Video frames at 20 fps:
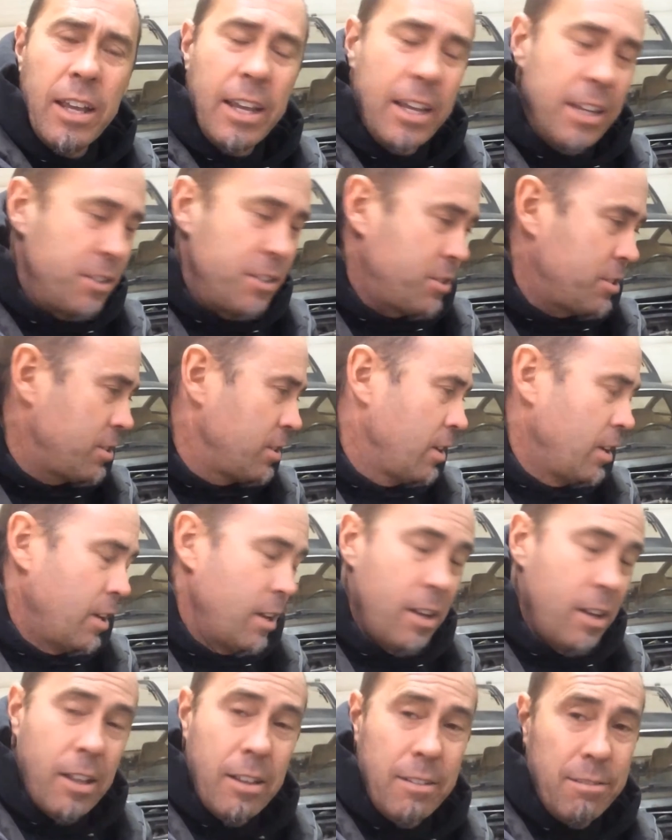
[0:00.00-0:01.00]
It's,
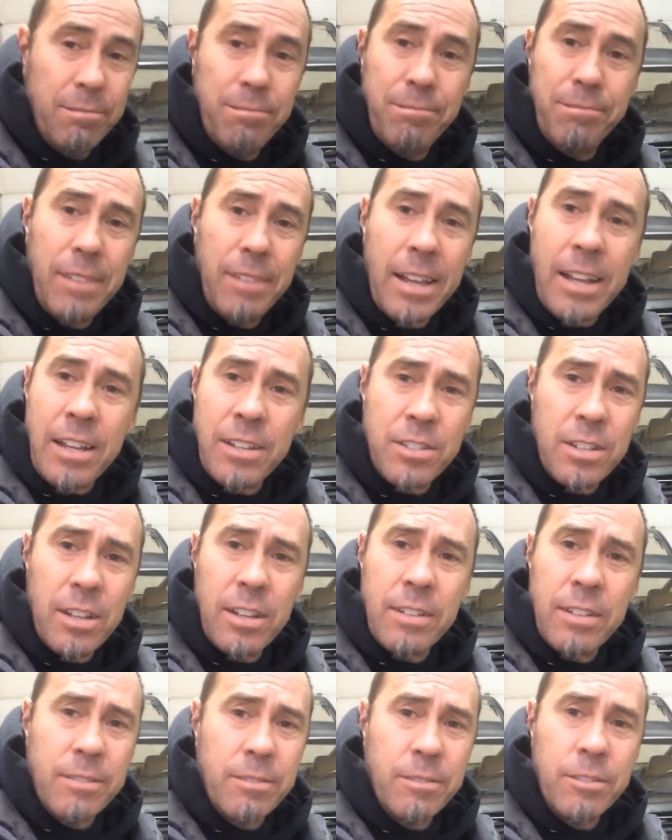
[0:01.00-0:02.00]
like I
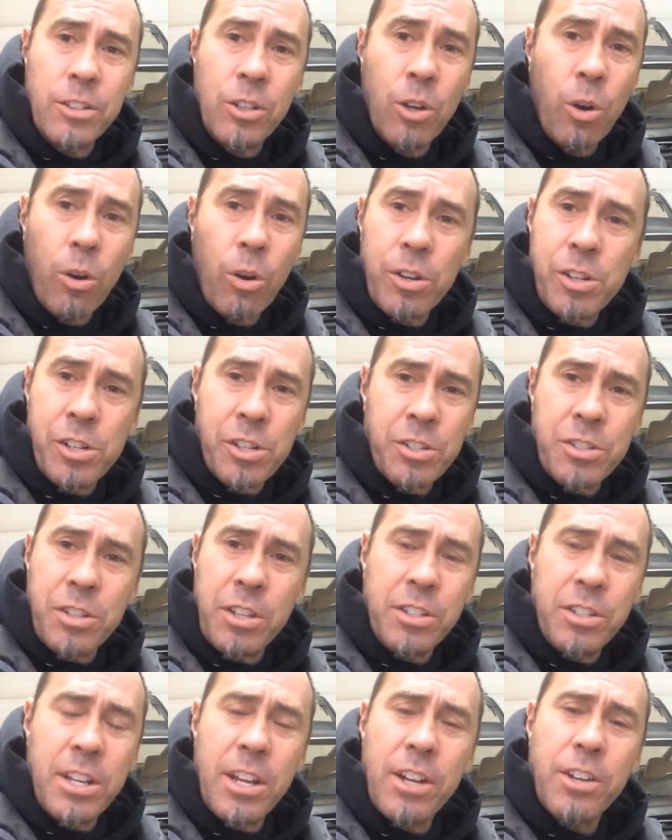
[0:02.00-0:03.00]
said, gorgeous.
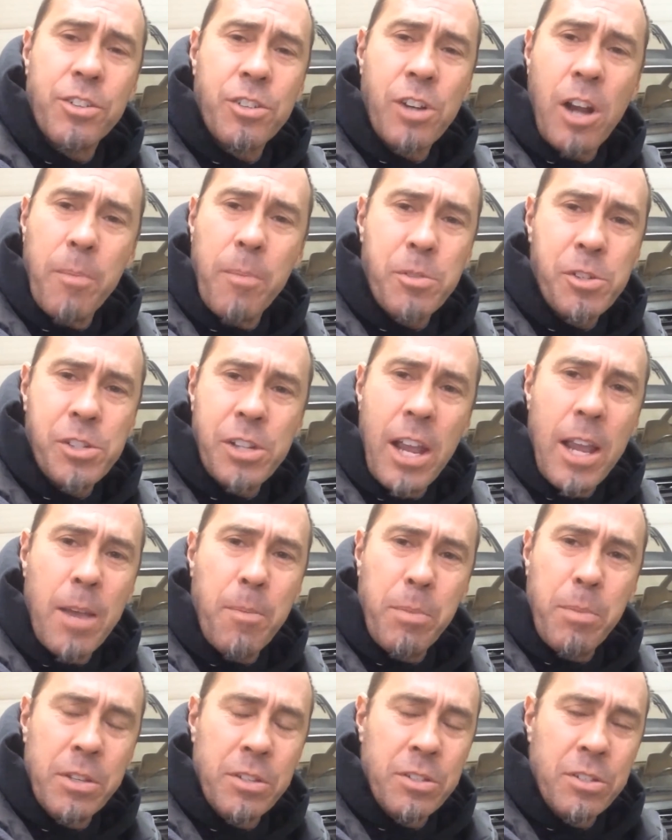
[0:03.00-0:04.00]
The teardrop
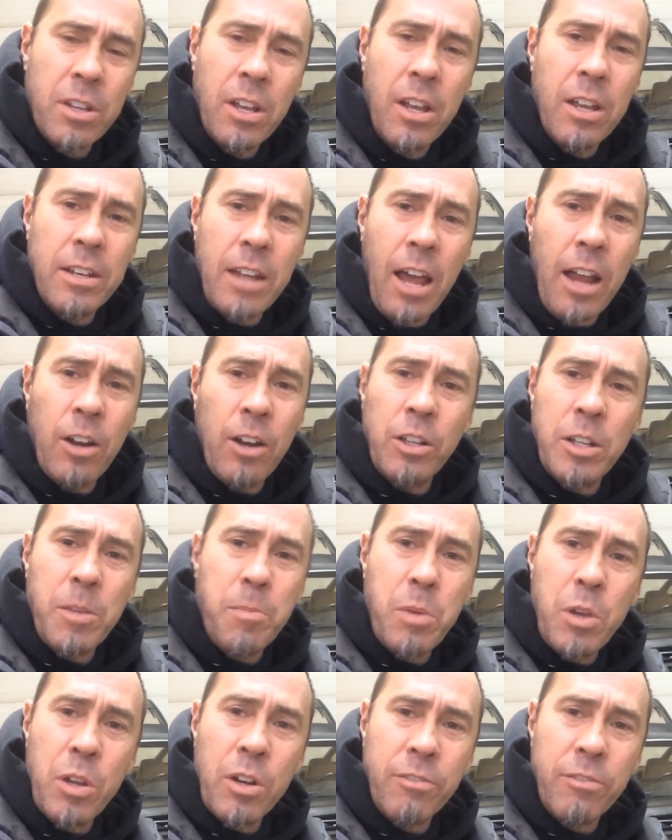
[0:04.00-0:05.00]
shape is not only
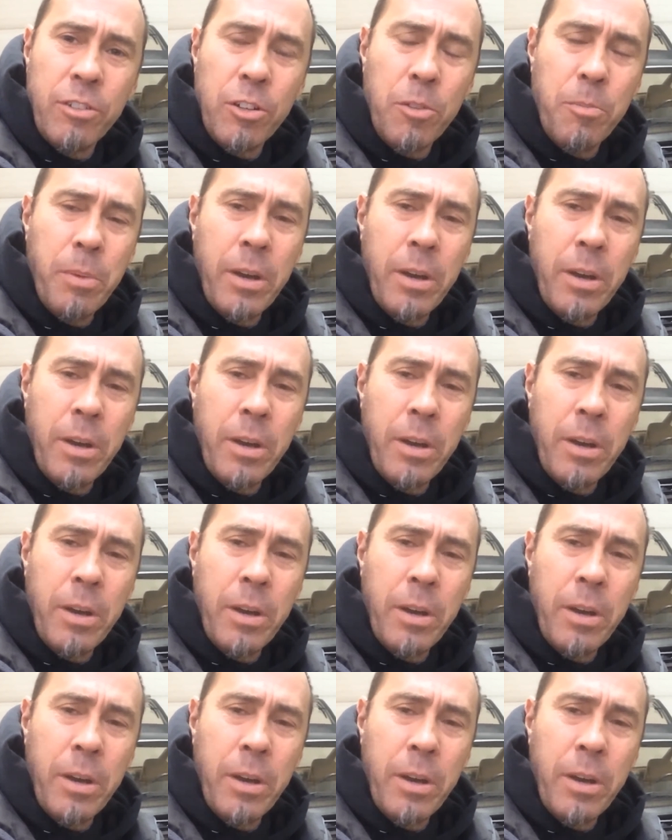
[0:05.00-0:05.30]
beautiful,